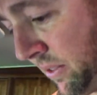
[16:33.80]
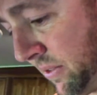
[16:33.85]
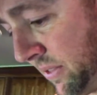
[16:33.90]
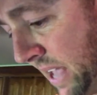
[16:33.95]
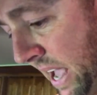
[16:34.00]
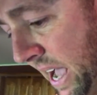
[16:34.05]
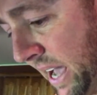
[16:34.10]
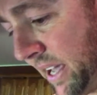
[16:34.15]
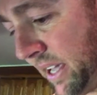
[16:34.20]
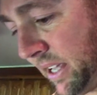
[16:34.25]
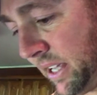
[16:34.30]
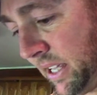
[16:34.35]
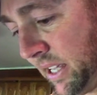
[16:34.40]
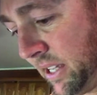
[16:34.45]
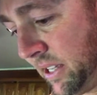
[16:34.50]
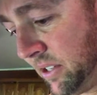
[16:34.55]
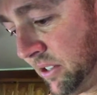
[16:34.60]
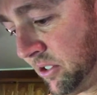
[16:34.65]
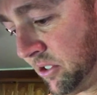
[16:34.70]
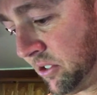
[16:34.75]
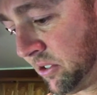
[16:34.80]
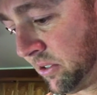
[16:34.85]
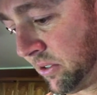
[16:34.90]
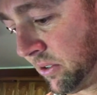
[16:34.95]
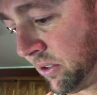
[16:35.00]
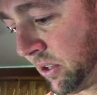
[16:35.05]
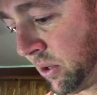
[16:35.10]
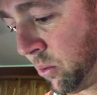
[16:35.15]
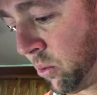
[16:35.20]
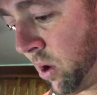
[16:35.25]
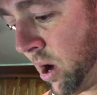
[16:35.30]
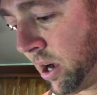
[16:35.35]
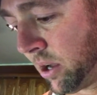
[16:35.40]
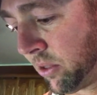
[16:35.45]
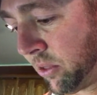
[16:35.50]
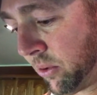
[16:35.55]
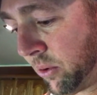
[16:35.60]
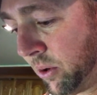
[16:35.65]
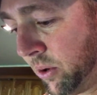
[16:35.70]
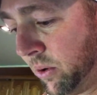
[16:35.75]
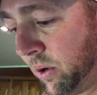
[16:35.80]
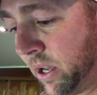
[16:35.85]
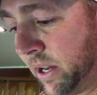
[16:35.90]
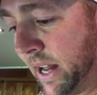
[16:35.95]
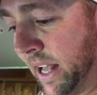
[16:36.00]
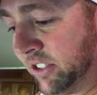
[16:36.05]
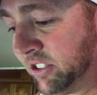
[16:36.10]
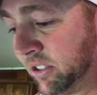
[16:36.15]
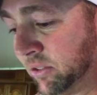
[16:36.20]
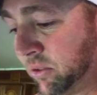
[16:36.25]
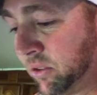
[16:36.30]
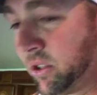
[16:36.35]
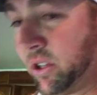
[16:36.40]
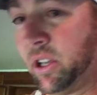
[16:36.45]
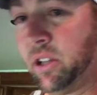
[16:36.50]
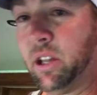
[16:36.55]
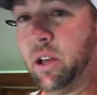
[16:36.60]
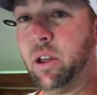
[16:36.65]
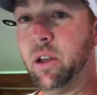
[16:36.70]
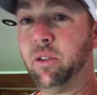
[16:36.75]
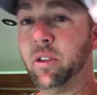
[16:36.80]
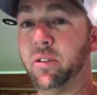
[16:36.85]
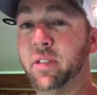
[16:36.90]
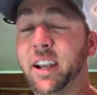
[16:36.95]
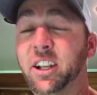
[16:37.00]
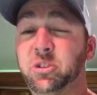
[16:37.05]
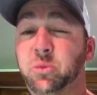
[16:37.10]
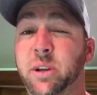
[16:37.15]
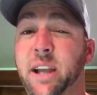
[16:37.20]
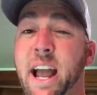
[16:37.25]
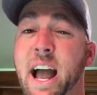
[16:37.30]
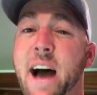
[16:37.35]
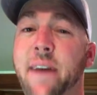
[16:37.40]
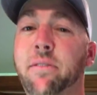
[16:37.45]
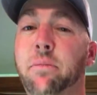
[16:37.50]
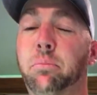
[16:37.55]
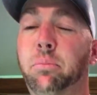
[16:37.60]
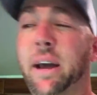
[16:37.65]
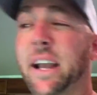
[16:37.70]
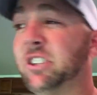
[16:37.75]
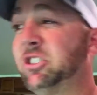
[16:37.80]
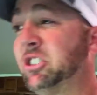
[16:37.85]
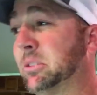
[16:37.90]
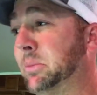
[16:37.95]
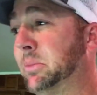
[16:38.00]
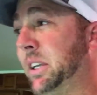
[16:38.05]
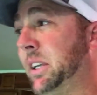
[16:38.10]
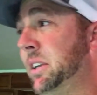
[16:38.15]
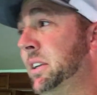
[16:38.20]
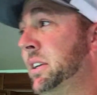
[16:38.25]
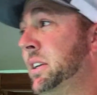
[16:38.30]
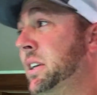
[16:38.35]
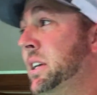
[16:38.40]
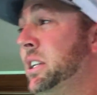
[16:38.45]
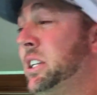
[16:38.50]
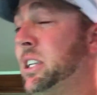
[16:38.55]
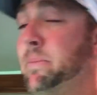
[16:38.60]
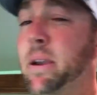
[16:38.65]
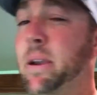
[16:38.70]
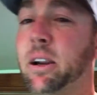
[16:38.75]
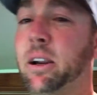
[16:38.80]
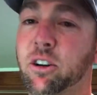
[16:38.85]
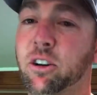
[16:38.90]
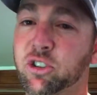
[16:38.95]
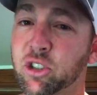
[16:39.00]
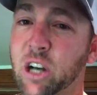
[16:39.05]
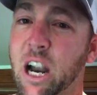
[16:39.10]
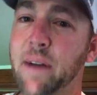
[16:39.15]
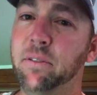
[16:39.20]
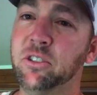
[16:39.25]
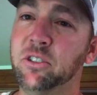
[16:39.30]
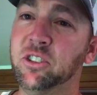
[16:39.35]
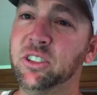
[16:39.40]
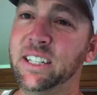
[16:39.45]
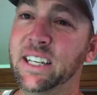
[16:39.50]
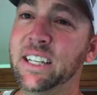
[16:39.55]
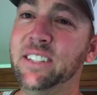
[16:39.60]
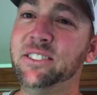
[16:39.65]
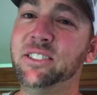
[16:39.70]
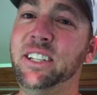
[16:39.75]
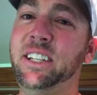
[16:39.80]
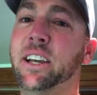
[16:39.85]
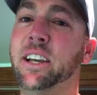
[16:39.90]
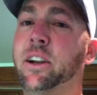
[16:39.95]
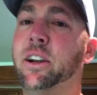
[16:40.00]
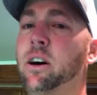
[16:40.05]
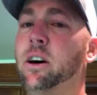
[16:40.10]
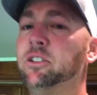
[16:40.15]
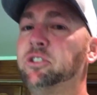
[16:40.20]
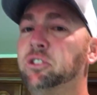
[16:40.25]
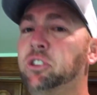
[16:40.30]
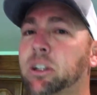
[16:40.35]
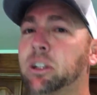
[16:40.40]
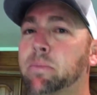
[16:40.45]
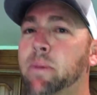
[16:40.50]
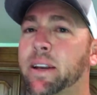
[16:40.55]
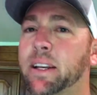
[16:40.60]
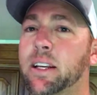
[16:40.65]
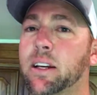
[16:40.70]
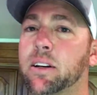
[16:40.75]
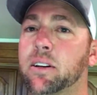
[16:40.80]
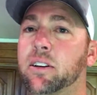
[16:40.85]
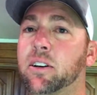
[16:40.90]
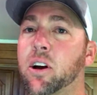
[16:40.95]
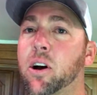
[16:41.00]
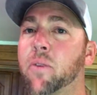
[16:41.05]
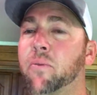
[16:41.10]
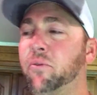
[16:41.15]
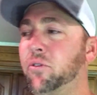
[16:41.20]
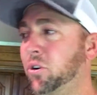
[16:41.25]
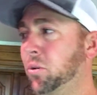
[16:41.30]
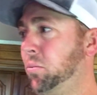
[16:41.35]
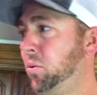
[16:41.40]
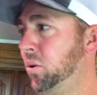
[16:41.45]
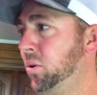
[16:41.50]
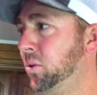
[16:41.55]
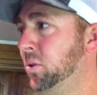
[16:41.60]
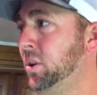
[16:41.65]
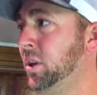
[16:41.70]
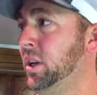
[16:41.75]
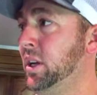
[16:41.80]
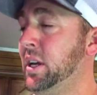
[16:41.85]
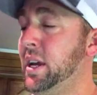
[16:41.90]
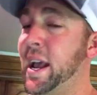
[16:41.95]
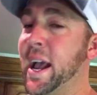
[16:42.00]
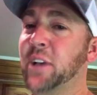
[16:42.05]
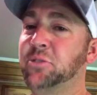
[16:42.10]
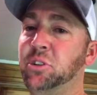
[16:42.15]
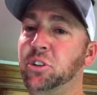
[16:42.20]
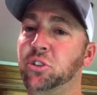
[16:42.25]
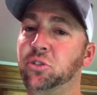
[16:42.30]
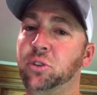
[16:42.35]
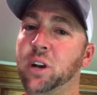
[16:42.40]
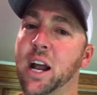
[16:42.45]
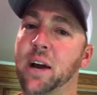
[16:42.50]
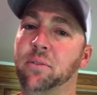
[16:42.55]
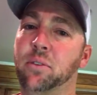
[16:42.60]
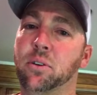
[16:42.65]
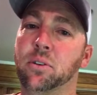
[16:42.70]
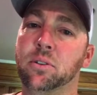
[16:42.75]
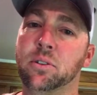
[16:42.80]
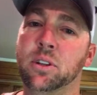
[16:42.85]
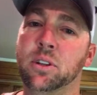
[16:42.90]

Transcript: that is the walkthrough, and that's the things we have in place to make our travels easy and also to make it comfortable as you travel.